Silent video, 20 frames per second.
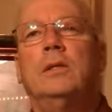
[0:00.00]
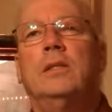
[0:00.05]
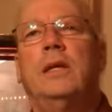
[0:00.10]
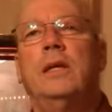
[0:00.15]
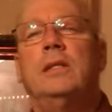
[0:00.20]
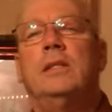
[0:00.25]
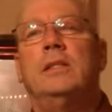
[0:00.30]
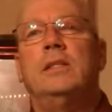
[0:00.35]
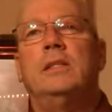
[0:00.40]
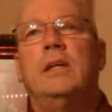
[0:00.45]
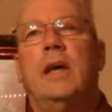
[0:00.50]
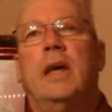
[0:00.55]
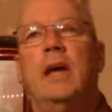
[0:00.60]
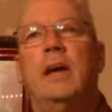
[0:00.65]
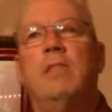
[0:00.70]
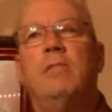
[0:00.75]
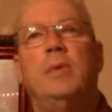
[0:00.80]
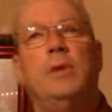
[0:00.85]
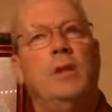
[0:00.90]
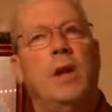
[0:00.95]
get
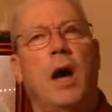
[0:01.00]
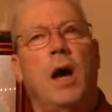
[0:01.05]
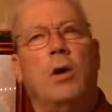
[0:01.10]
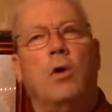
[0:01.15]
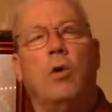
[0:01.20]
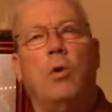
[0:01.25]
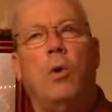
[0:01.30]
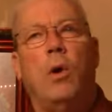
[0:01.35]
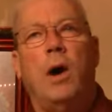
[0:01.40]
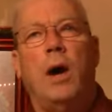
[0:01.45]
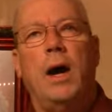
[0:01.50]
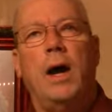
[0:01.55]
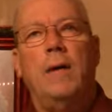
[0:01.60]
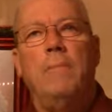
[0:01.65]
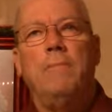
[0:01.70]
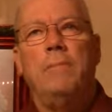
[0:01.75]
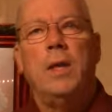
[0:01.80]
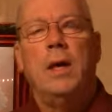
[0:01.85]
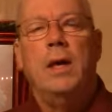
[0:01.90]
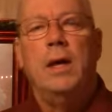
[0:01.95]
saved, but not
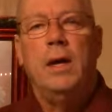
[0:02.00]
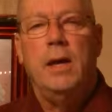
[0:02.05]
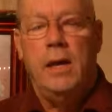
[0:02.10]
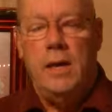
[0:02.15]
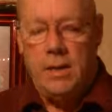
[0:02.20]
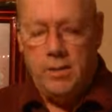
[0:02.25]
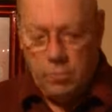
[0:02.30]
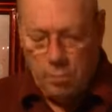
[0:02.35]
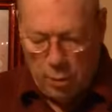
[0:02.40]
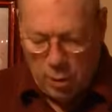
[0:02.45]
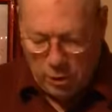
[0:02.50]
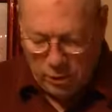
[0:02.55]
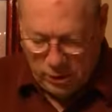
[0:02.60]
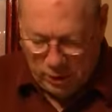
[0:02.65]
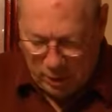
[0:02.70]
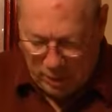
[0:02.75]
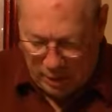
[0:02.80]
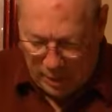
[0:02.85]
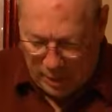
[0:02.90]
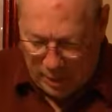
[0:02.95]
quite, is
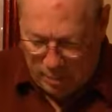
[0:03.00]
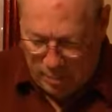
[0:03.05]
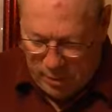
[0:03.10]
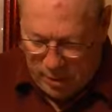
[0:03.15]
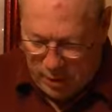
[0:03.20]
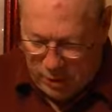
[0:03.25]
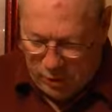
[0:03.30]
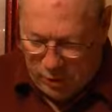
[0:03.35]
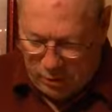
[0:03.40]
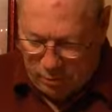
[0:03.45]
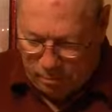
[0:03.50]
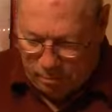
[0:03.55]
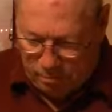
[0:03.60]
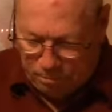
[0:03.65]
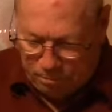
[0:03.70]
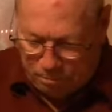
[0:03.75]
personal ambition.